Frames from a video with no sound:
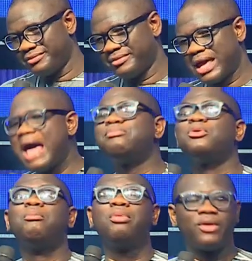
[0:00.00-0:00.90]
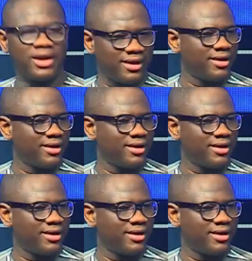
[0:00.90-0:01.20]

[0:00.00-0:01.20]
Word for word: Help your boy.